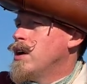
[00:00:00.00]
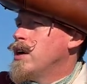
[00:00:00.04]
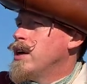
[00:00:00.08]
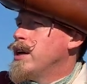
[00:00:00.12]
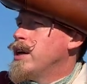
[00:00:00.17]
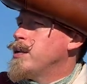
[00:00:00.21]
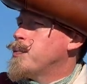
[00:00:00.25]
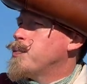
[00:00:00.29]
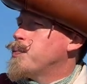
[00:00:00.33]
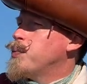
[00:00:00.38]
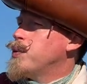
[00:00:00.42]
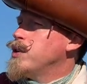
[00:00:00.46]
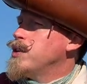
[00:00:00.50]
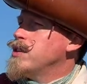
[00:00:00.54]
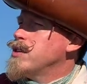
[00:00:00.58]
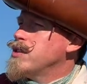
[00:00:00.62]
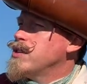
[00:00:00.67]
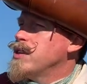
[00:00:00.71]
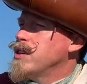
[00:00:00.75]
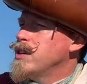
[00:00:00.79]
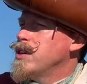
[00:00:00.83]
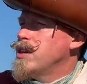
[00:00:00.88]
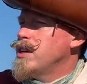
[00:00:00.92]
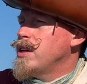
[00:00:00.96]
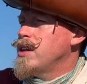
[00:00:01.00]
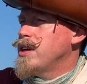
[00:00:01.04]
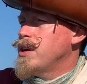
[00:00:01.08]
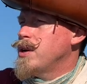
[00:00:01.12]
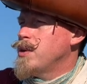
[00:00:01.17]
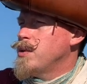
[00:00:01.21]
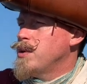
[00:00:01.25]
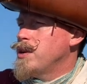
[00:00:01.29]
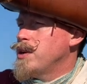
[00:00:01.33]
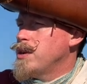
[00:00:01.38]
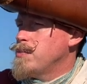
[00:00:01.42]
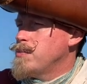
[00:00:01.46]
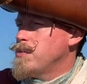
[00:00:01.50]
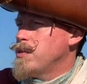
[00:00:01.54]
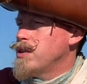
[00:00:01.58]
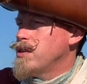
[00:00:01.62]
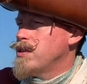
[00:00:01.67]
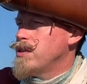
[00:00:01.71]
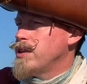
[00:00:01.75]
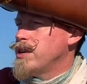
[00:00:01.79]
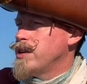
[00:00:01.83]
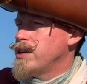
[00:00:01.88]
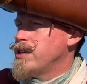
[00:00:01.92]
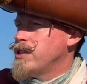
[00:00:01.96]
It was early one
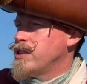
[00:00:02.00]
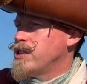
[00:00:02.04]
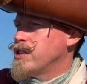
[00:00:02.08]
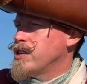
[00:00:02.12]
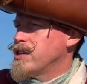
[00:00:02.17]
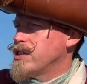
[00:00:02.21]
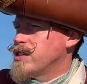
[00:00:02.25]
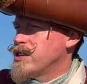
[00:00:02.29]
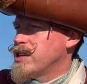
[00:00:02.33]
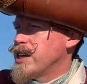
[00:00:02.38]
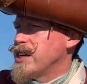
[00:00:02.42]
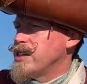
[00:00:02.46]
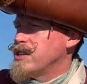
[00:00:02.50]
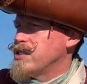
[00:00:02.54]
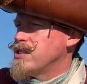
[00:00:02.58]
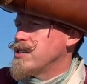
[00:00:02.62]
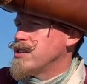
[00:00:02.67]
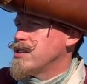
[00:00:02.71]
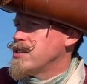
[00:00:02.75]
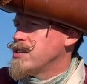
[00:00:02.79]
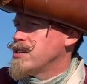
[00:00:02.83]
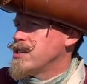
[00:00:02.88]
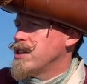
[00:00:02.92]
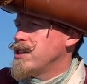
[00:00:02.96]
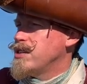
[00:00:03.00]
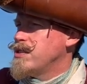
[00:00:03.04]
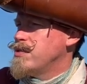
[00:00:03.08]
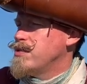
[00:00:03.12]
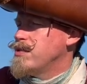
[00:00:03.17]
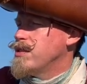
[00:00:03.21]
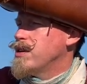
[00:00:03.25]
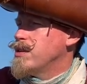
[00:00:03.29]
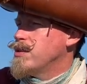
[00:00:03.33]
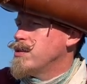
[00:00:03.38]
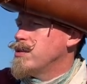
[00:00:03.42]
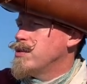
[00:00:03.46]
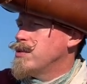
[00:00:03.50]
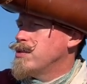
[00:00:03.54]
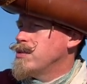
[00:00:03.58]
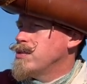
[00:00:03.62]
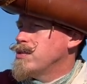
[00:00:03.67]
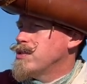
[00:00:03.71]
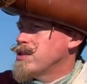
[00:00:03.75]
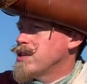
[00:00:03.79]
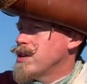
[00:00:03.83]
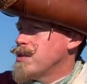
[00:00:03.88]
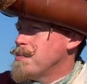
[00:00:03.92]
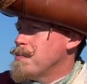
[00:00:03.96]
morning, just as the sun
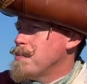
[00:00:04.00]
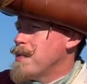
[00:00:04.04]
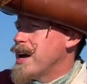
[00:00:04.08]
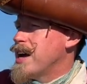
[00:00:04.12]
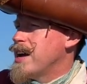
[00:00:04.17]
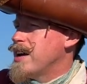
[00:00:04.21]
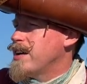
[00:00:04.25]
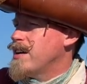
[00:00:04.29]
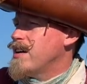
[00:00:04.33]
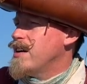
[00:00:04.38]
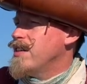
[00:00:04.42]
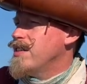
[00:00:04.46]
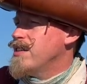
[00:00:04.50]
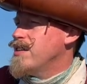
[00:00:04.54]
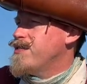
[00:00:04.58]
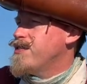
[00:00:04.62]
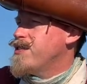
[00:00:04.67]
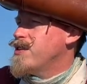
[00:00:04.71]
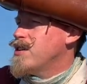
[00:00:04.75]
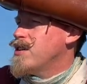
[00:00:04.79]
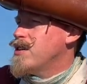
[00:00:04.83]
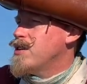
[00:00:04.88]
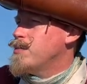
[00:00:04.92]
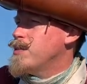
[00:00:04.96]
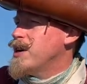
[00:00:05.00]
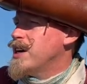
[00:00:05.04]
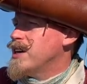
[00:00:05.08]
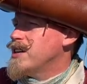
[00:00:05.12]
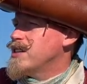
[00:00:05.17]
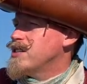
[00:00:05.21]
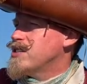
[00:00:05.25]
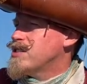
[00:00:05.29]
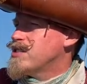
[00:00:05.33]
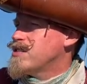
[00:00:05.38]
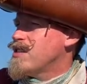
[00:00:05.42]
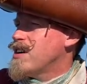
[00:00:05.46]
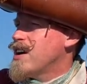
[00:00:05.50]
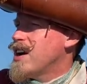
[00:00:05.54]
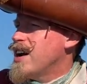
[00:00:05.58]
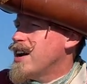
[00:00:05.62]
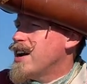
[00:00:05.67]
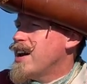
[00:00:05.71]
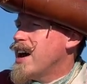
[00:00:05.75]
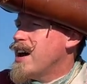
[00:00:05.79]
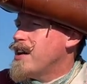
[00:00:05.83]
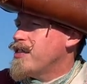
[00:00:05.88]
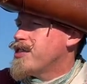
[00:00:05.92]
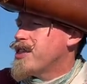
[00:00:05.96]
rose, on the foremast, right
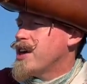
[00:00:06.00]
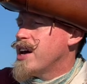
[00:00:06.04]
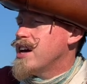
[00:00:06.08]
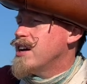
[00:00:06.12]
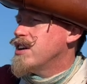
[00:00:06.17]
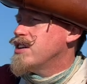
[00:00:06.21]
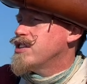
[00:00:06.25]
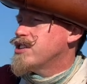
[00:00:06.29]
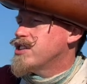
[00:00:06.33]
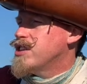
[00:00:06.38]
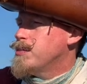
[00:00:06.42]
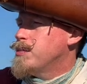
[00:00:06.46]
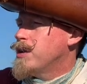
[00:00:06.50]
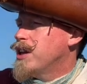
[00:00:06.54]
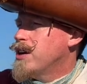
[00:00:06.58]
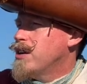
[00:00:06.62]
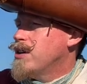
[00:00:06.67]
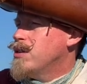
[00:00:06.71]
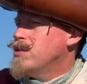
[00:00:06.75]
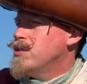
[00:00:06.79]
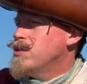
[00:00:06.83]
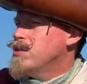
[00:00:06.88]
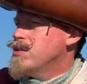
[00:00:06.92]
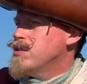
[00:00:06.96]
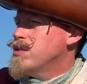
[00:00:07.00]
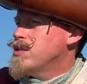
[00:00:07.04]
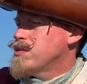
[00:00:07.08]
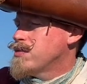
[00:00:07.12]
out there she blows.